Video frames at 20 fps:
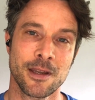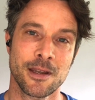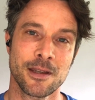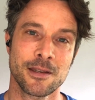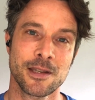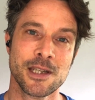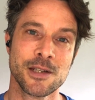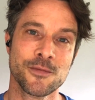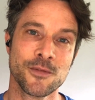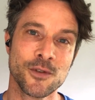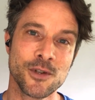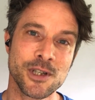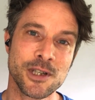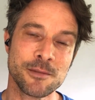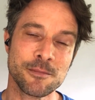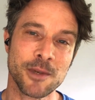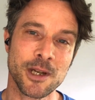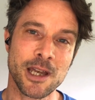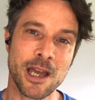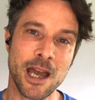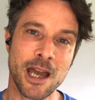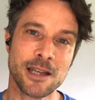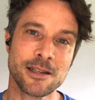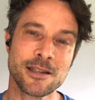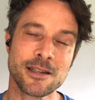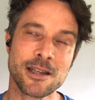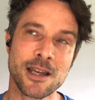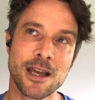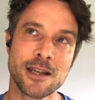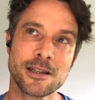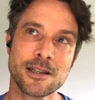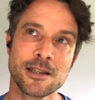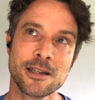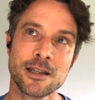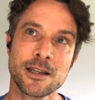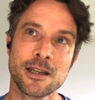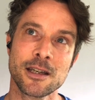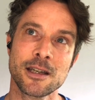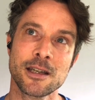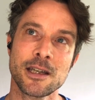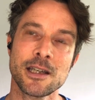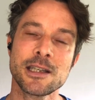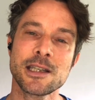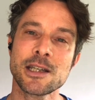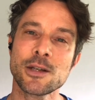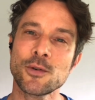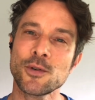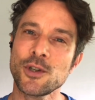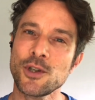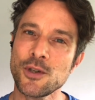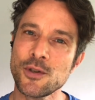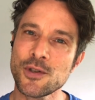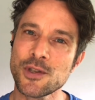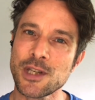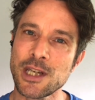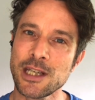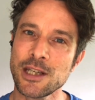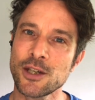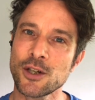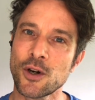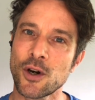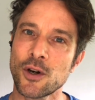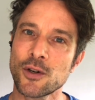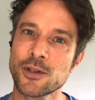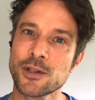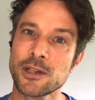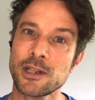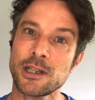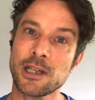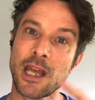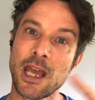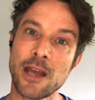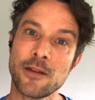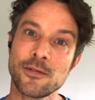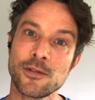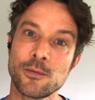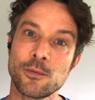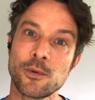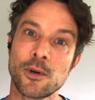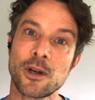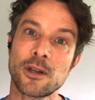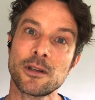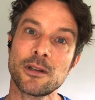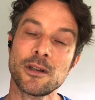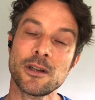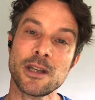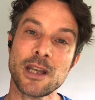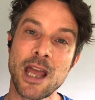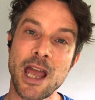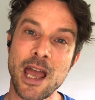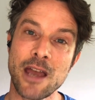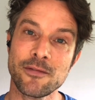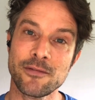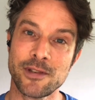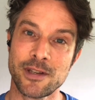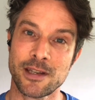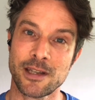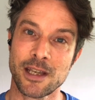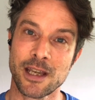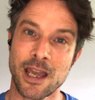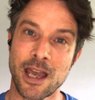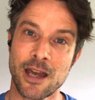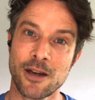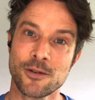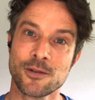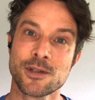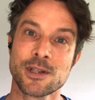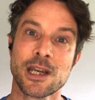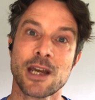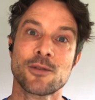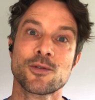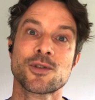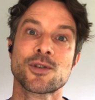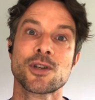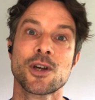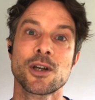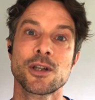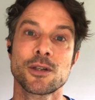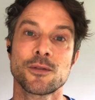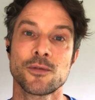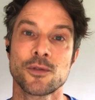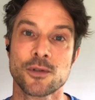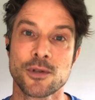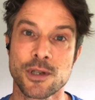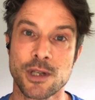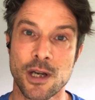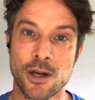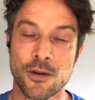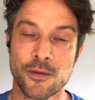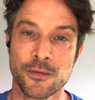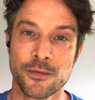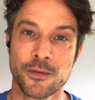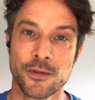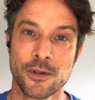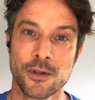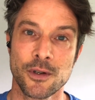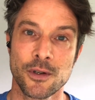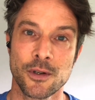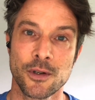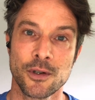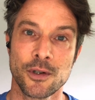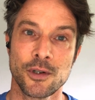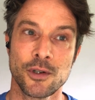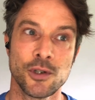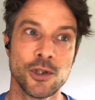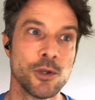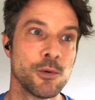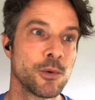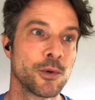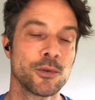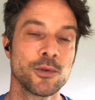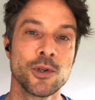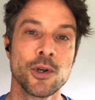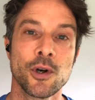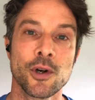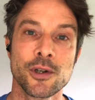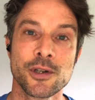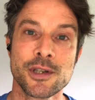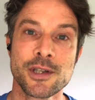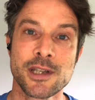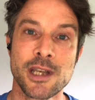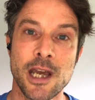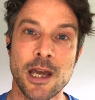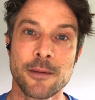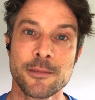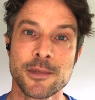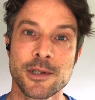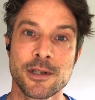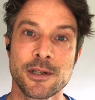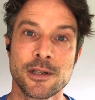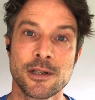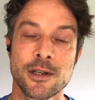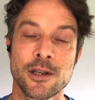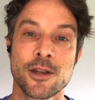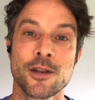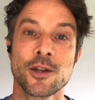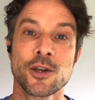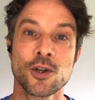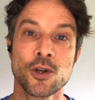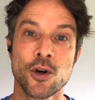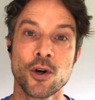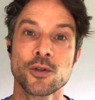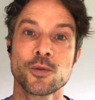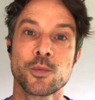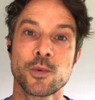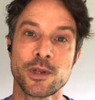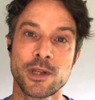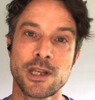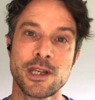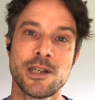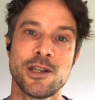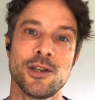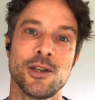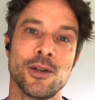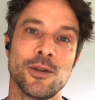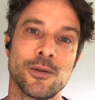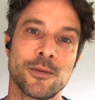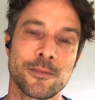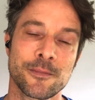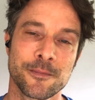This voice in my head said, until you see God in everyone and everything else outside of yourself, you will not accept the God within you.